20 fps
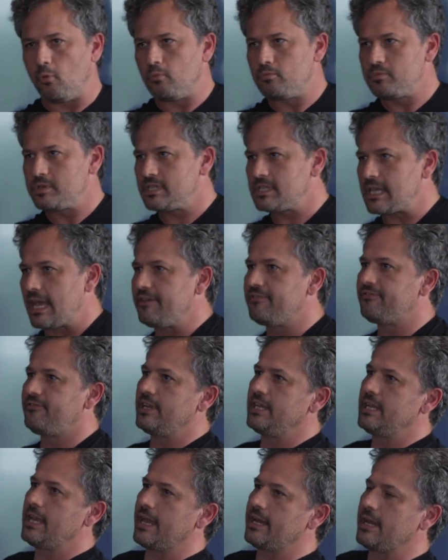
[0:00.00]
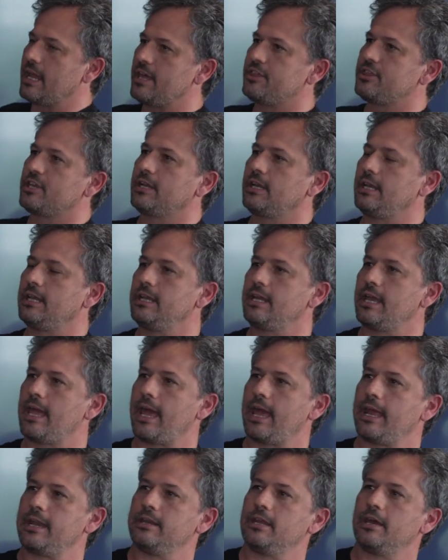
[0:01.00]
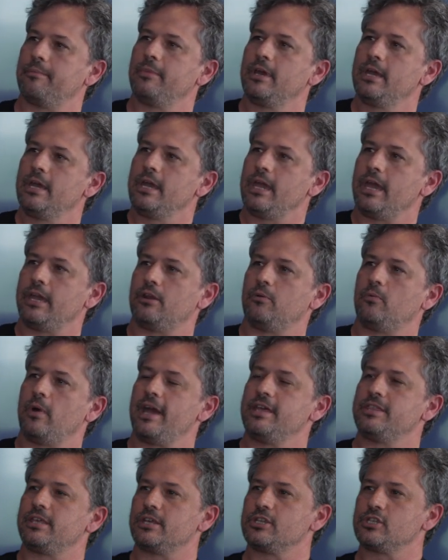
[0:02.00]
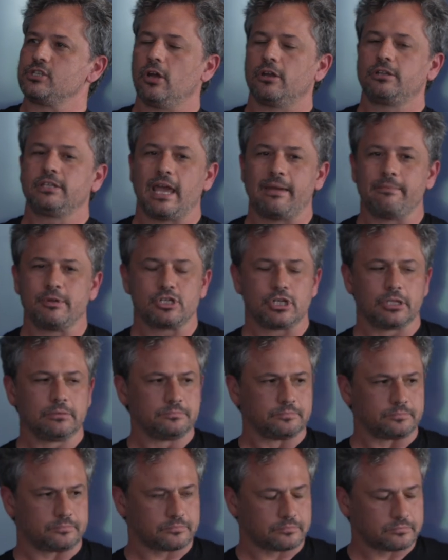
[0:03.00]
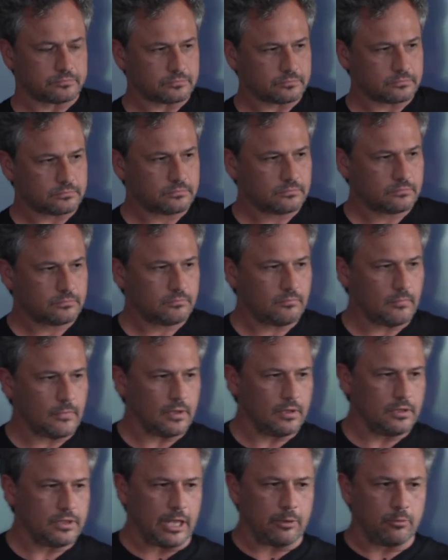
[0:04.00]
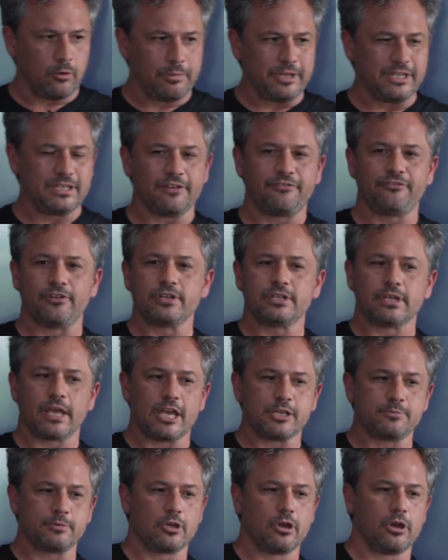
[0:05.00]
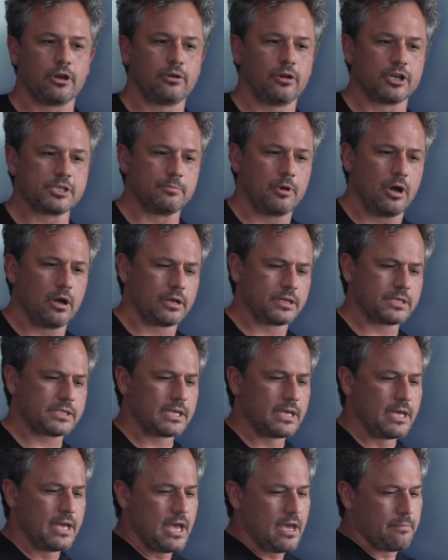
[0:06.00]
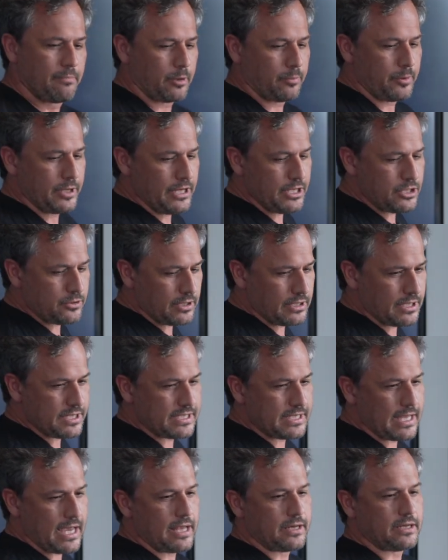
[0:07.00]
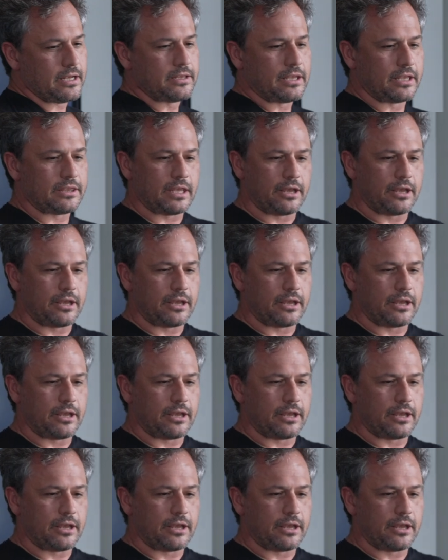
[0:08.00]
safely and ethically and in a way that is not damaging. That will be different as we go across markets. But we need to understand that